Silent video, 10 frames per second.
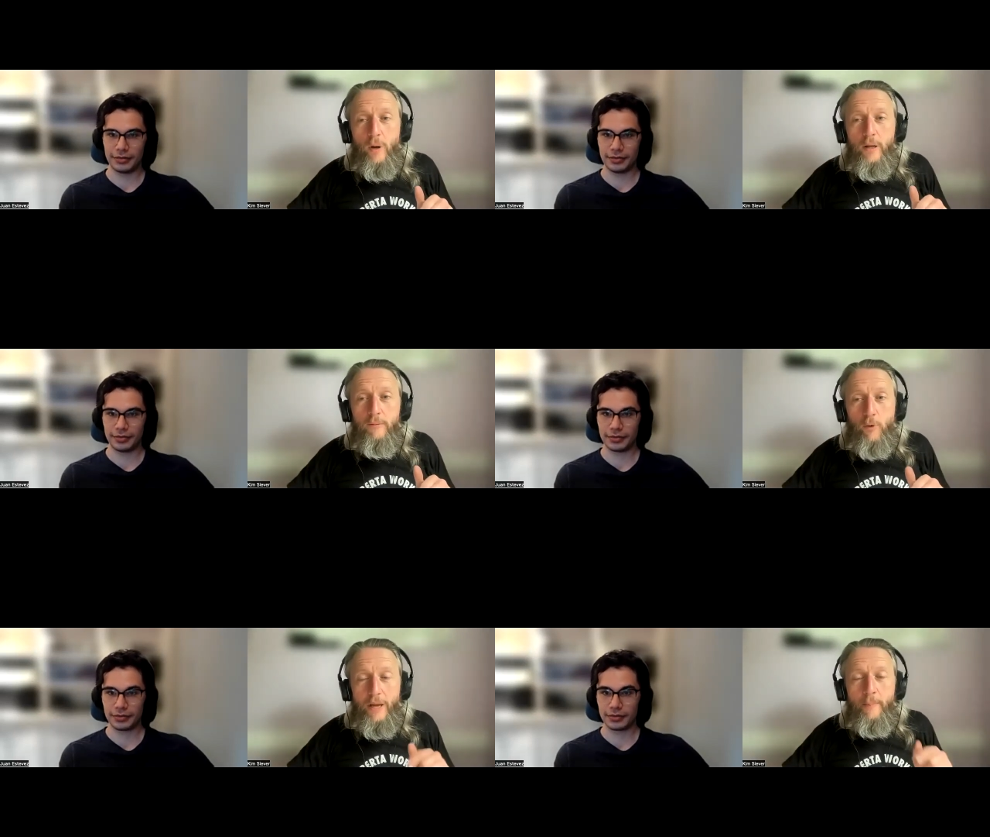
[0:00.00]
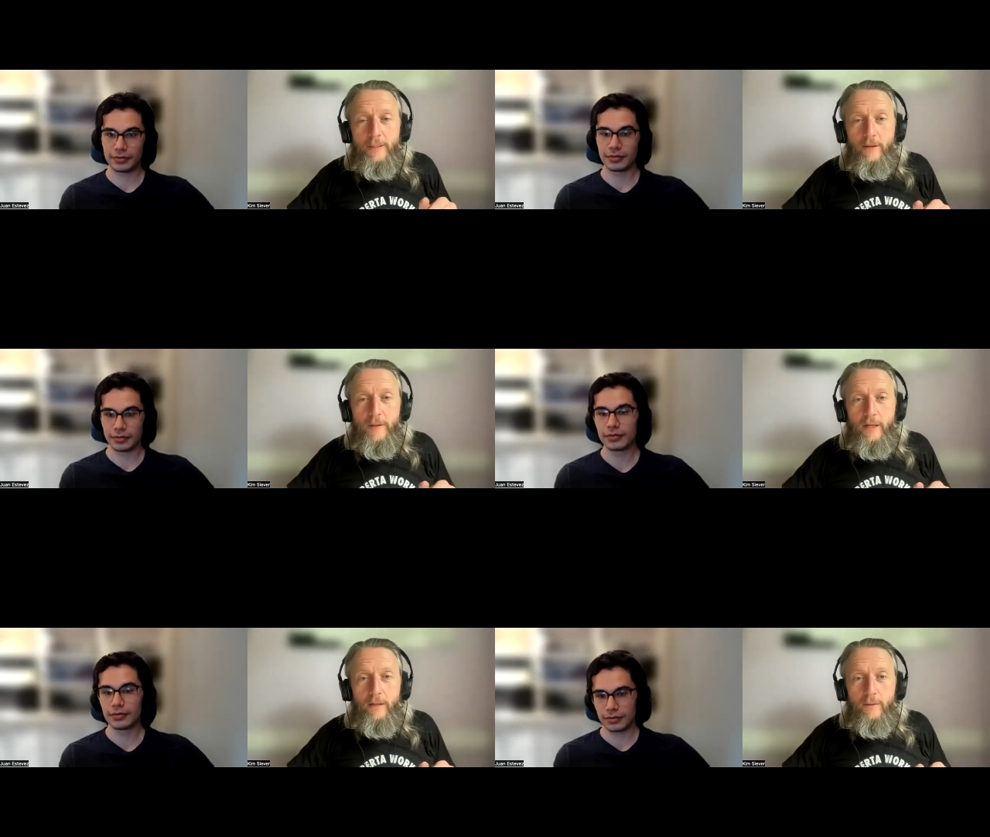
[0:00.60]
Speaker 1: one right up until
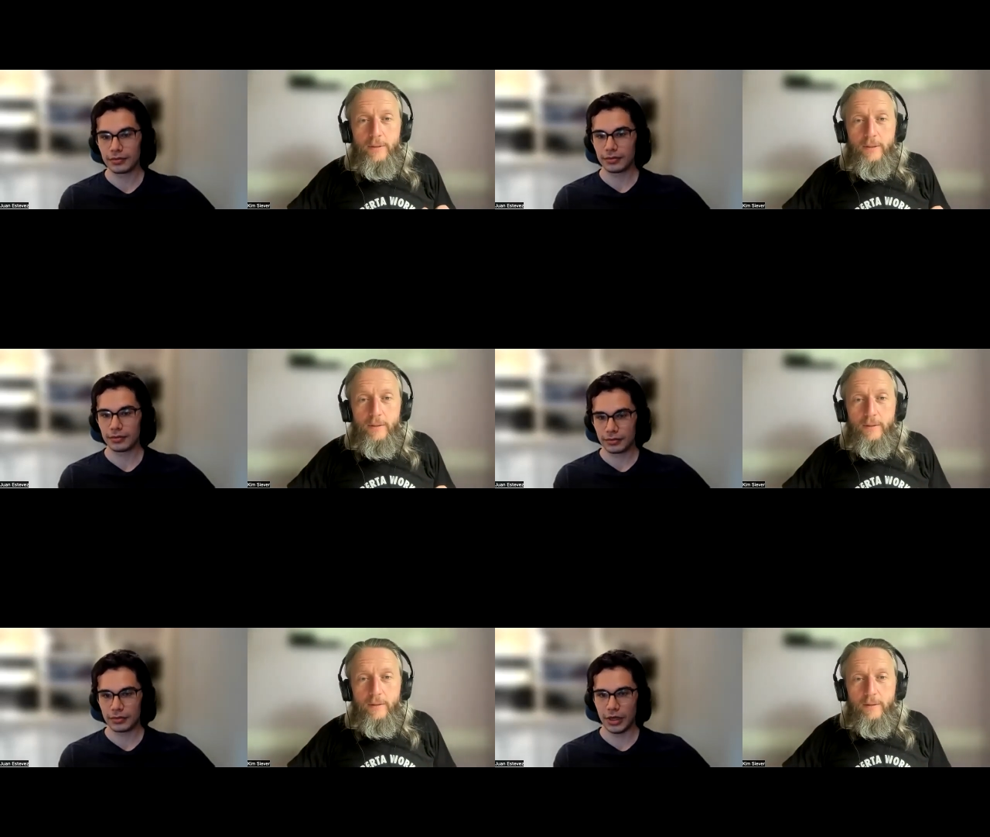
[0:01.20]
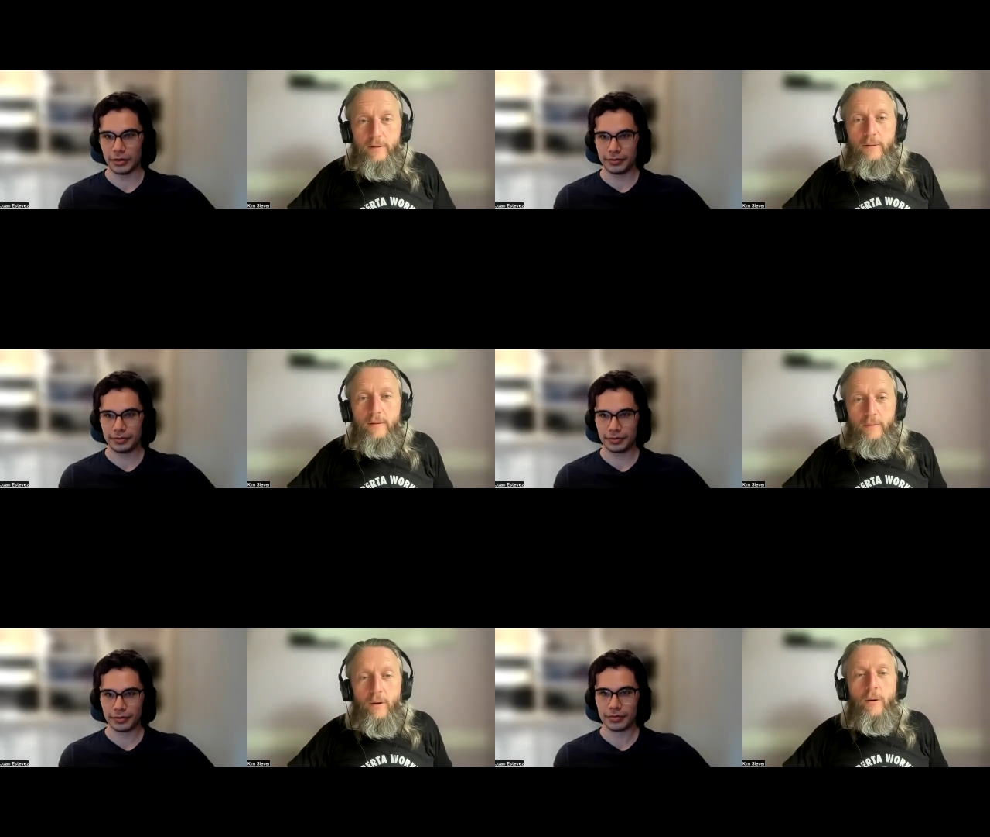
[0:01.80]
they closed?
Speaker 2: Yeah.
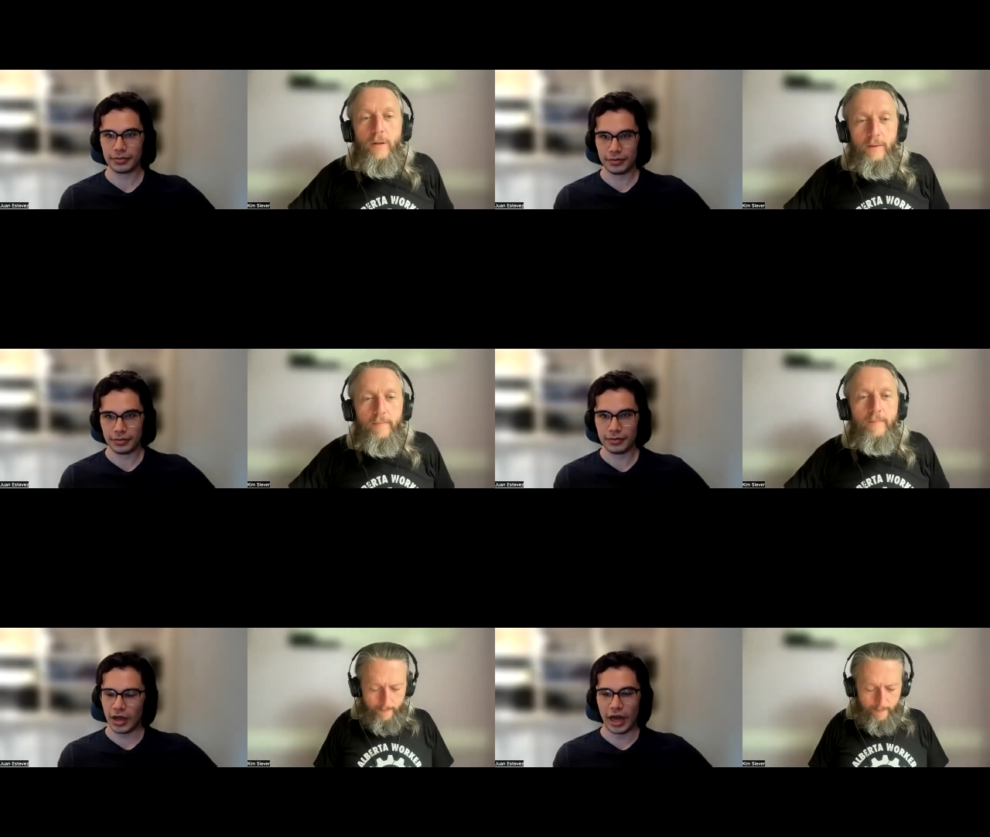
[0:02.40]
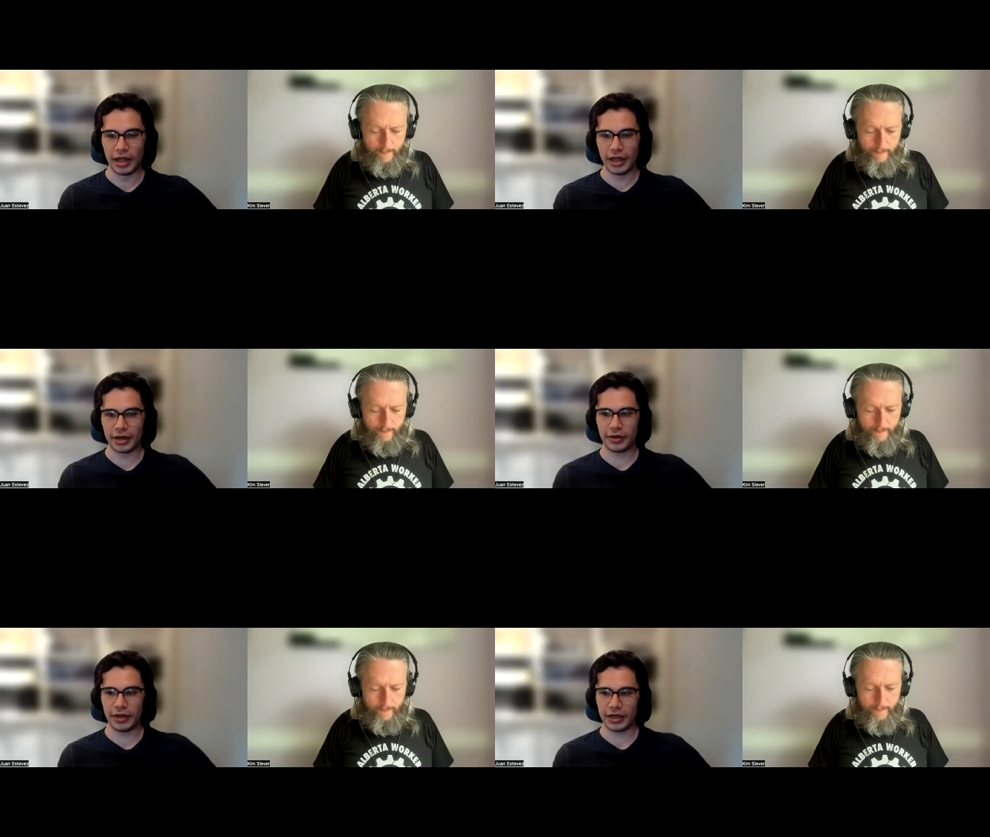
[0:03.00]
Okay. I didn't
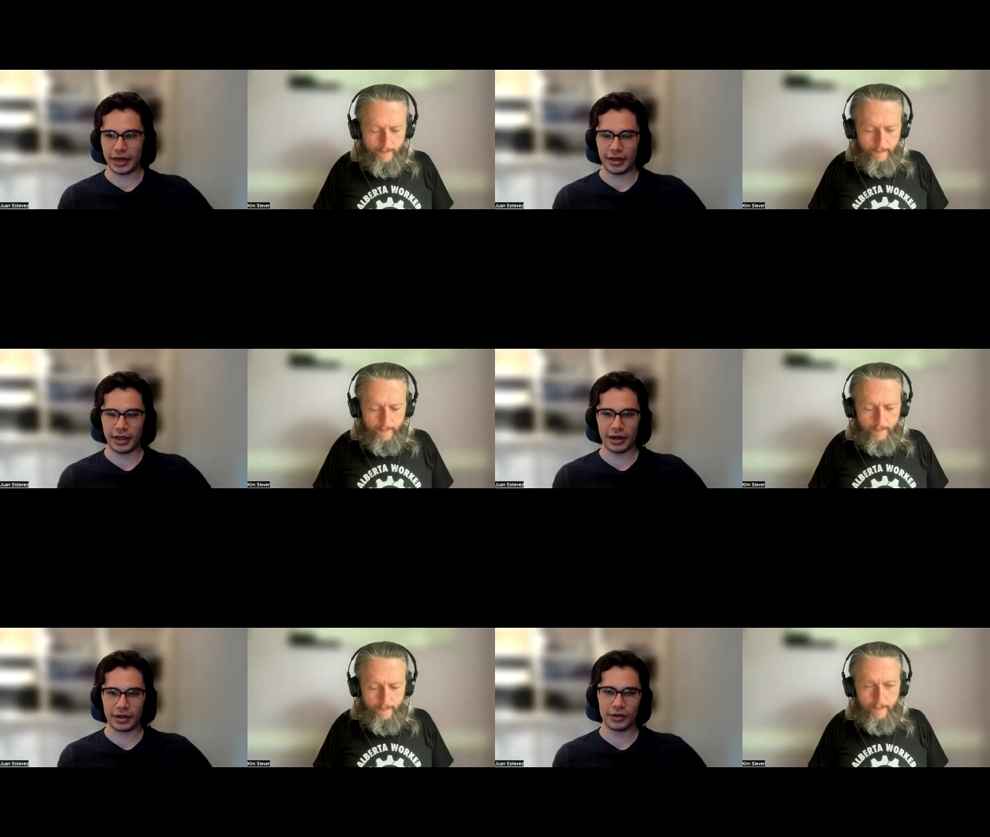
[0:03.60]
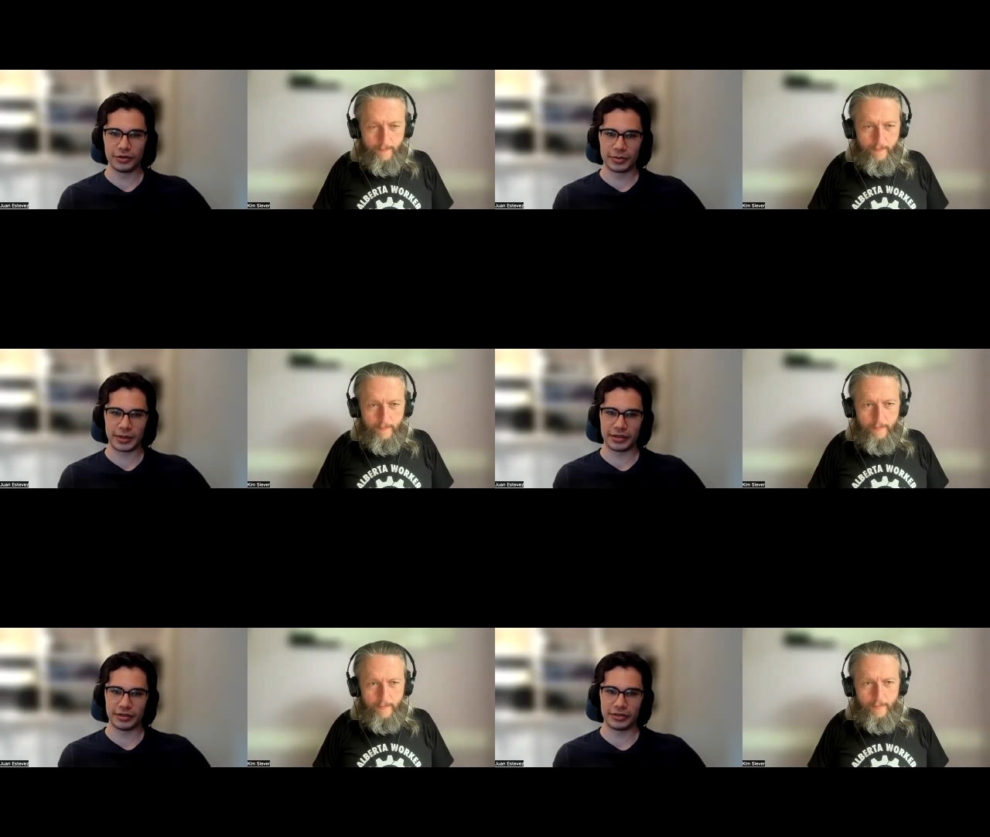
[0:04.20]
like really care that it closed
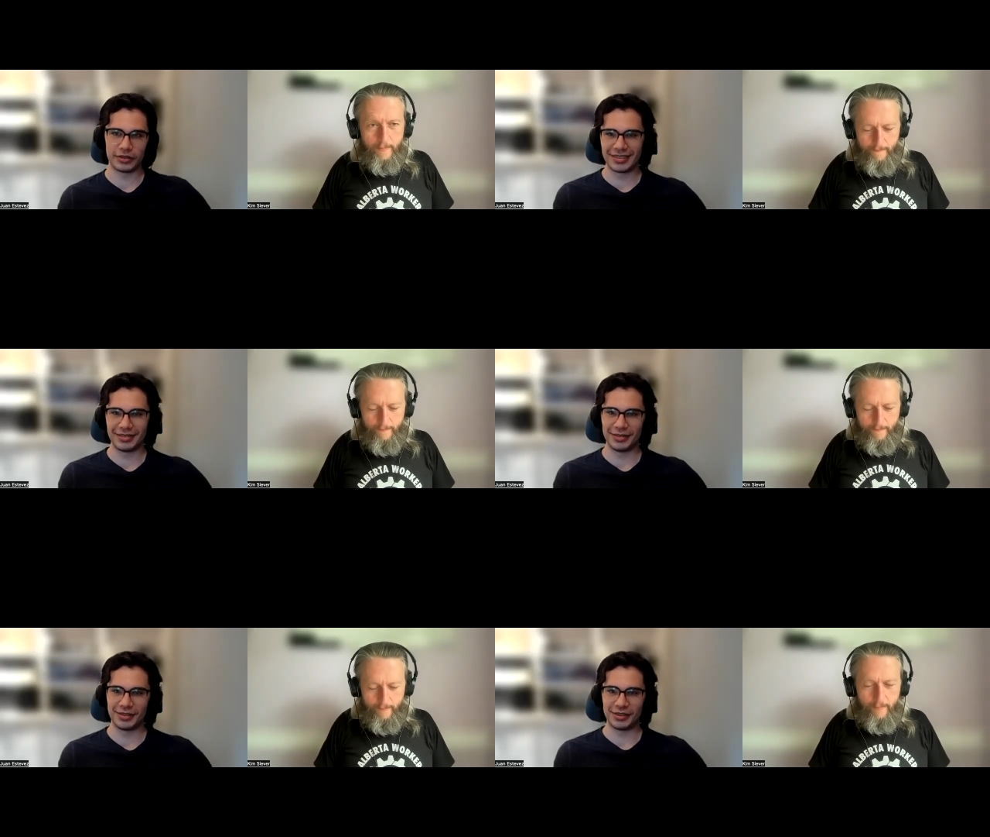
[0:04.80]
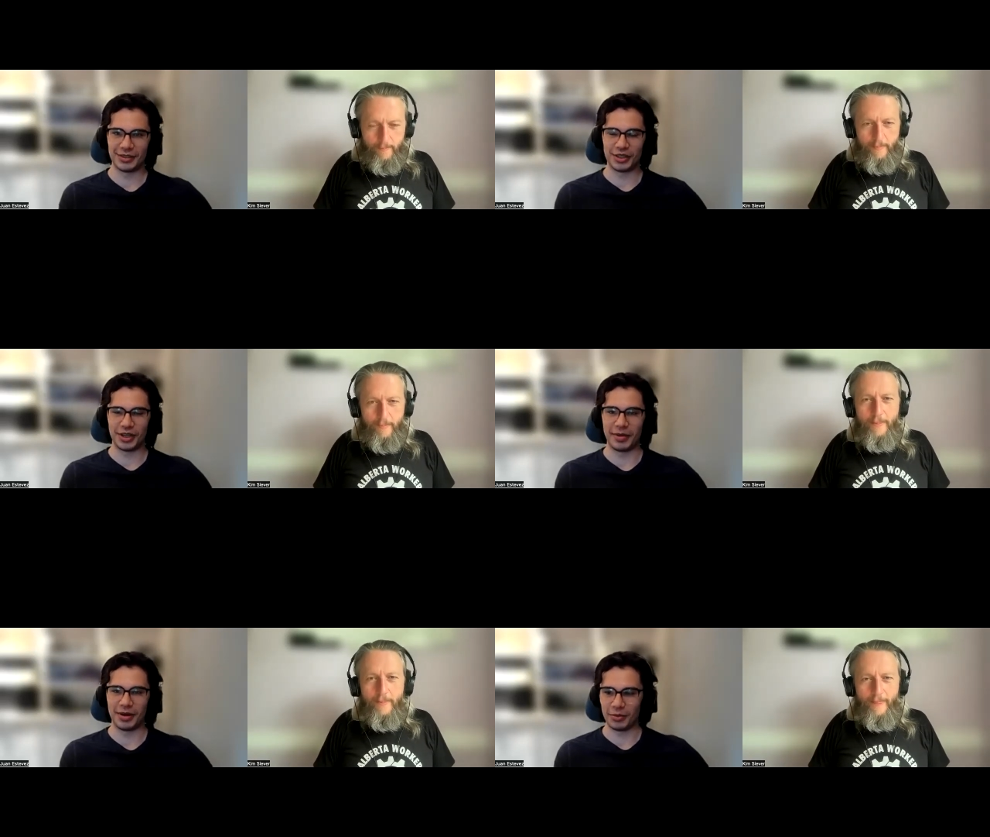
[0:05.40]
because what's the shitty
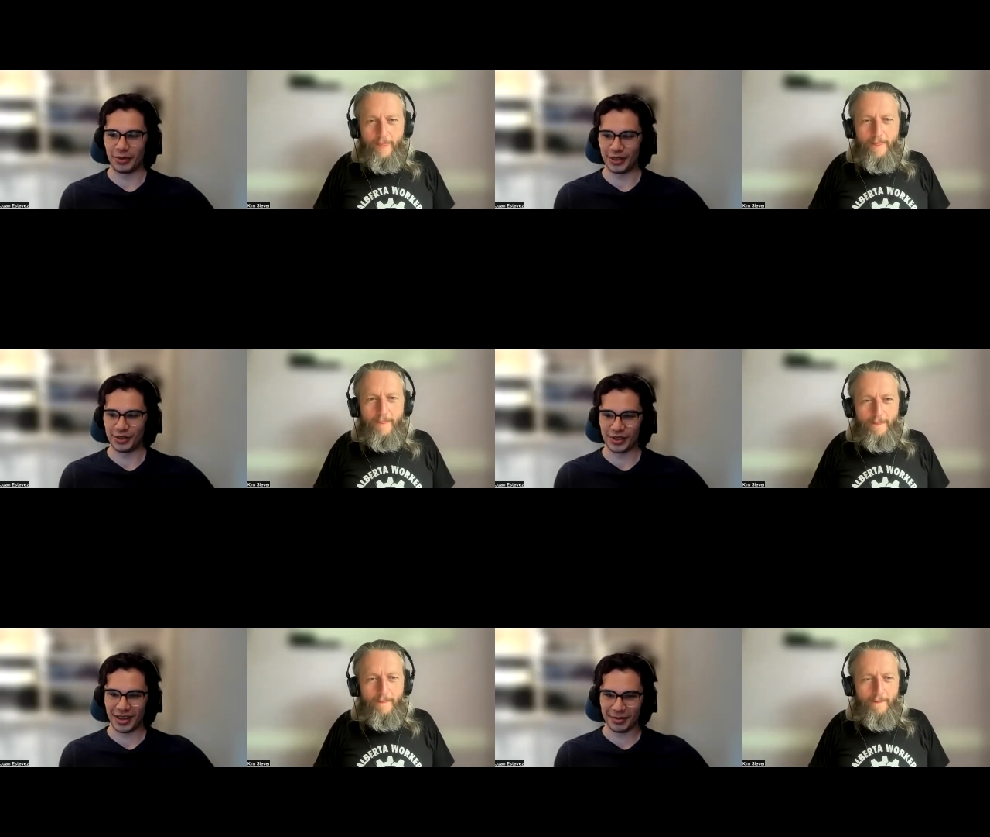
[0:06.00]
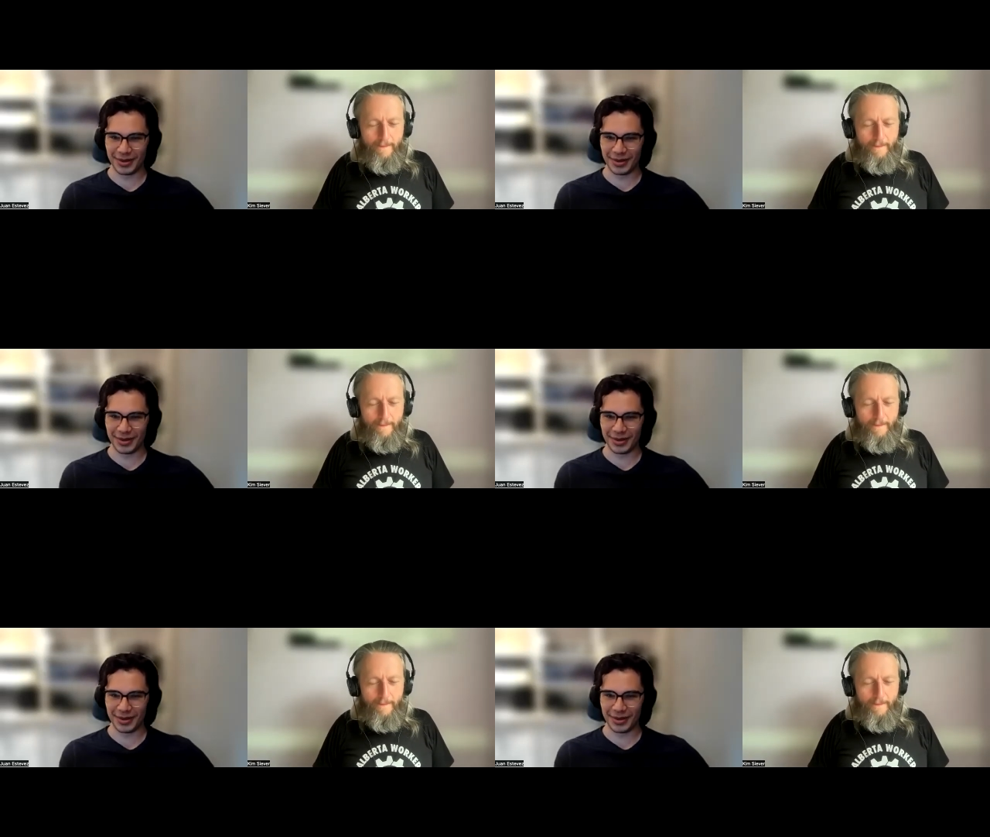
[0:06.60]
minimum wage job?